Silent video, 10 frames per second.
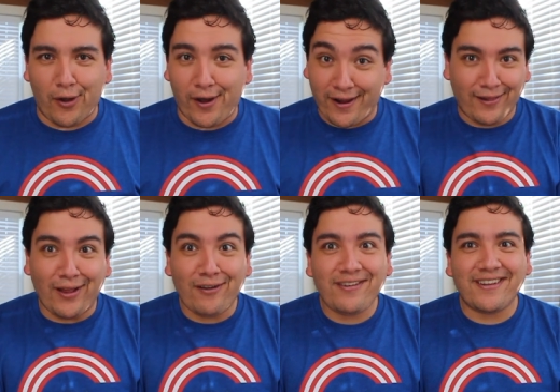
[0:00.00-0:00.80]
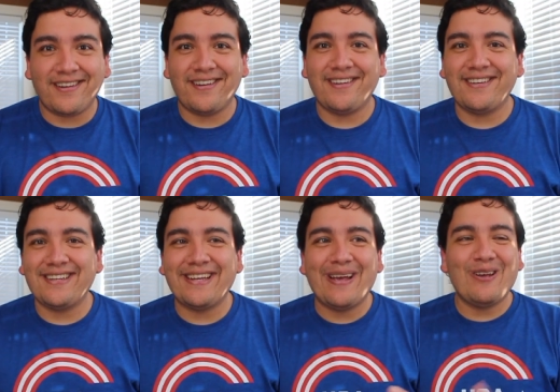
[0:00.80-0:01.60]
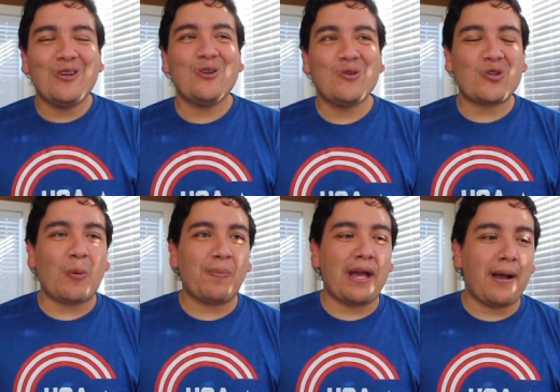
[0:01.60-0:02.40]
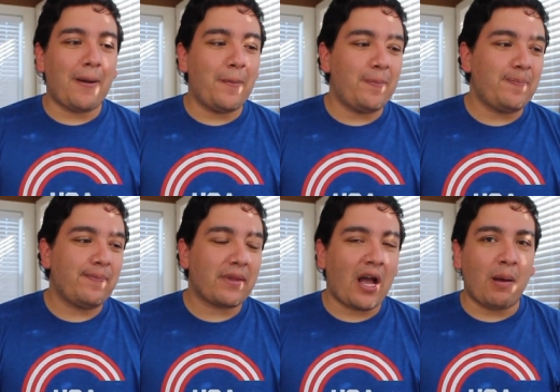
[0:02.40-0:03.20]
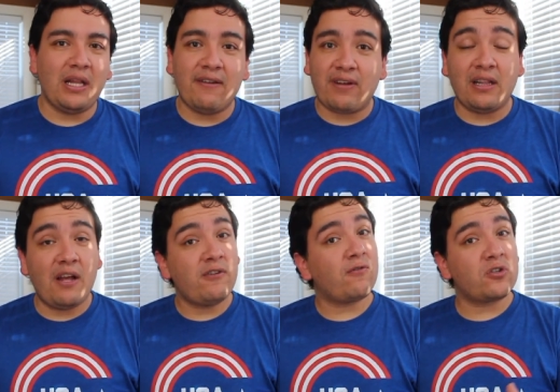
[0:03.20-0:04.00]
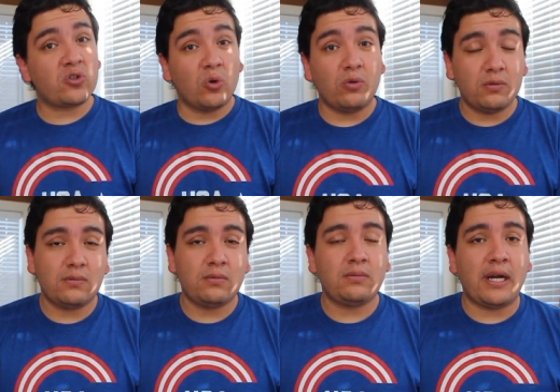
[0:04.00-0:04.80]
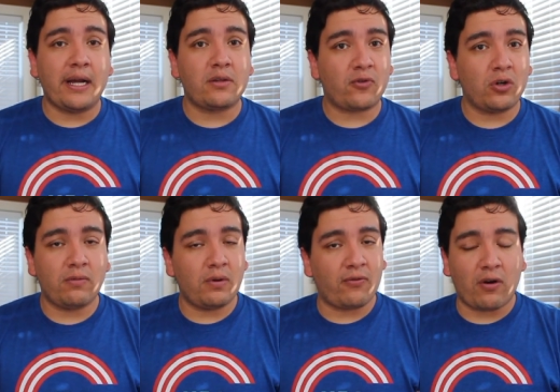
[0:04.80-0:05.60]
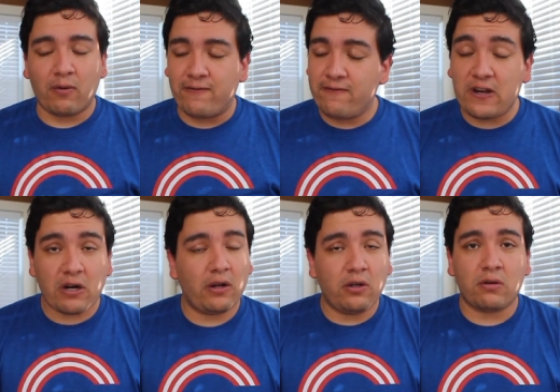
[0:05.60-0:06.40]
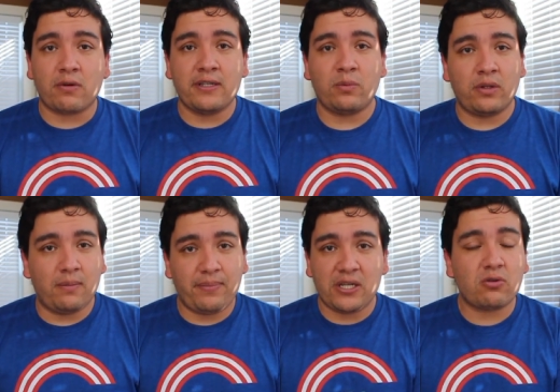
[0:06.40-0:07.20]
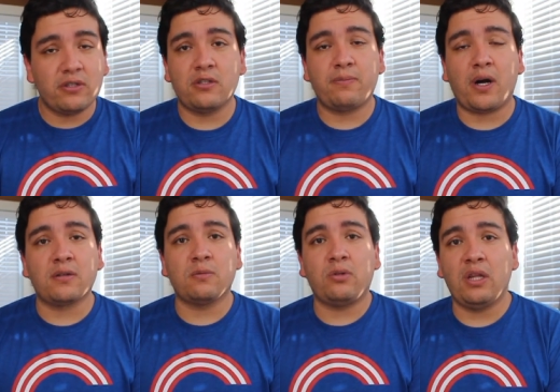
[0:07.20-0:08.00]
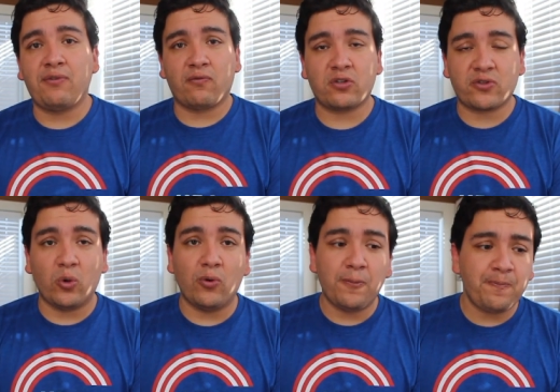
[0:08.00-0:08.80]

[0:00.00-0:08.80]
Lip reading: I left it. So I left it for school. It's for a very good reason, one of the best reasons possible. I left it for school.